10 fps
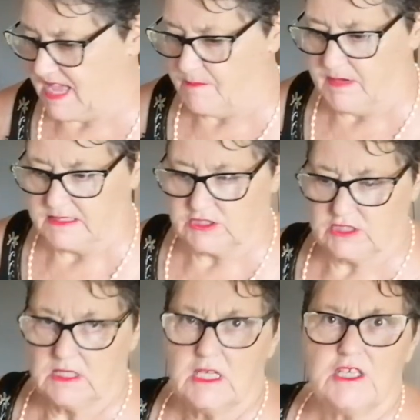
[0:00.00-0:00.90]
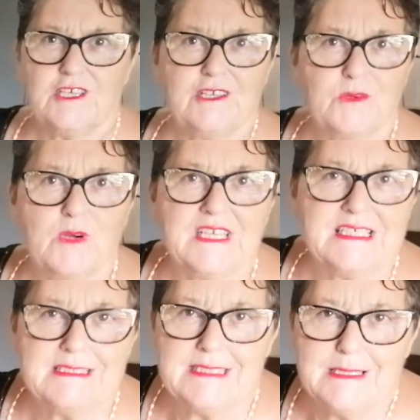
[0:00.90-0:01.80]
that much. You don't want to
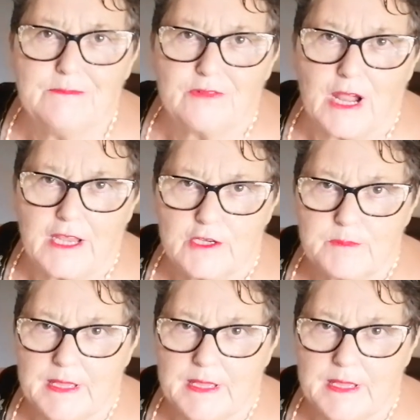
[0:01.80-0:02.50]
deep fry your